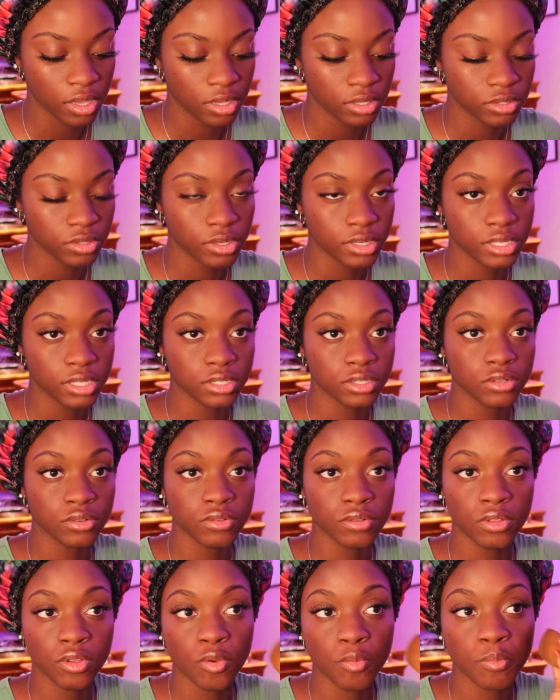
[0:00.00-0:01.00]
So I just do
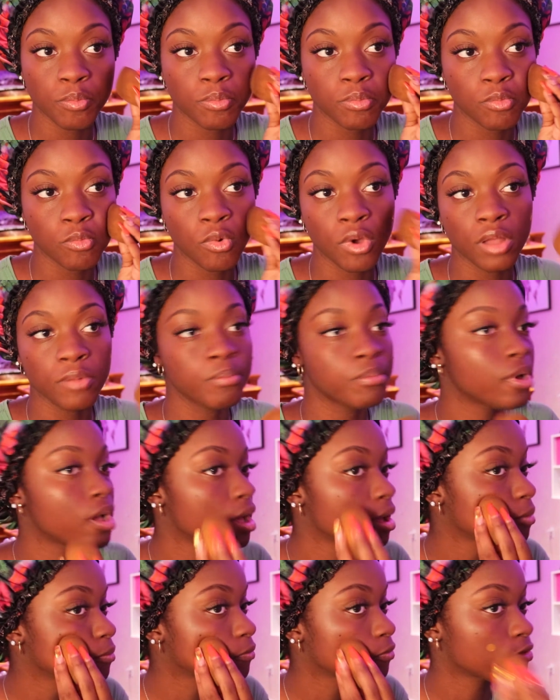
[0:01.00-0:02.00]
one
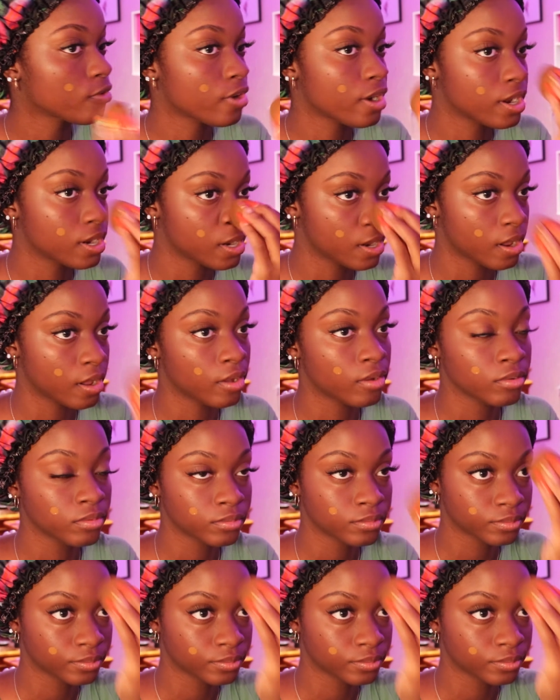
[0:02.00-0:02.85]
pump for right now